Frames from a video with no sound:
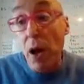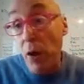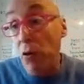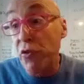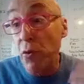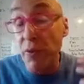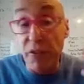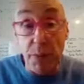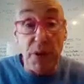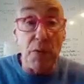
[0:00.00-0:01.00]
And also we
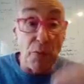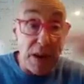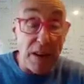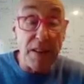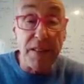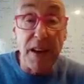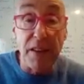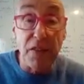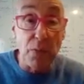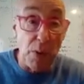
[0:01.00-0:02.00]
submit reading
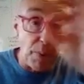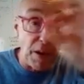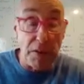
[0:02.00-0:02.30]
texts where we